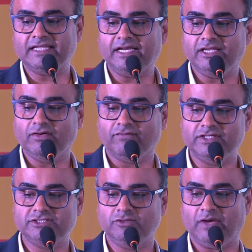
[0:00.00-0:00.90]
that,
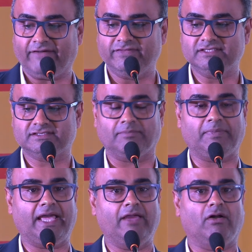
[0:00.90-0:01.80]
once you have this
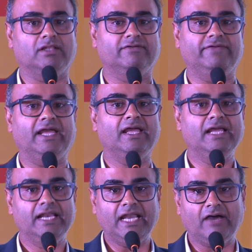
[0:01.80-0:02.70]
supply all the way,
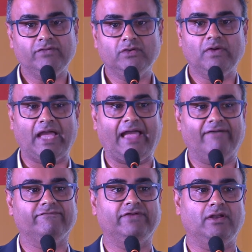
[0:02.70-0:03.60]
now you
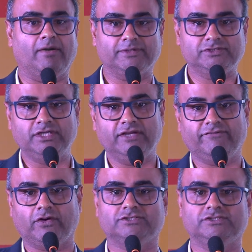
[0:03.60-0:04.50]
have an opportunity
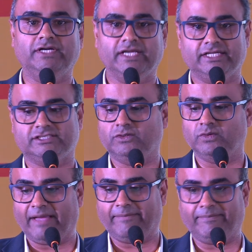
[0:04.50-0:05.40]
for osseointegration
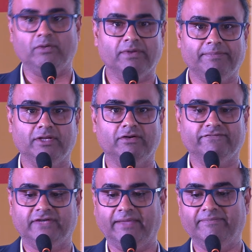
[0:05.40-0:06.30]
to happen over a period
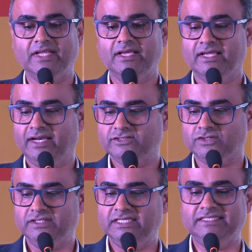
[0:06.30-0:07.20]
of time, right?
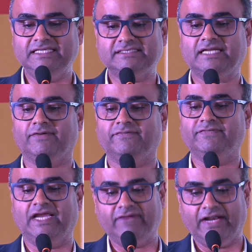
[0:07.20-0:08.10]
So these are some of
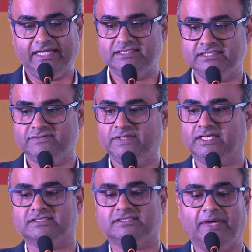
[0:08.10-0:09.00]
the advantages with
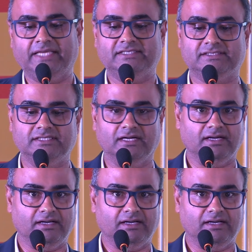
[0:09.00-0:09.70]
customized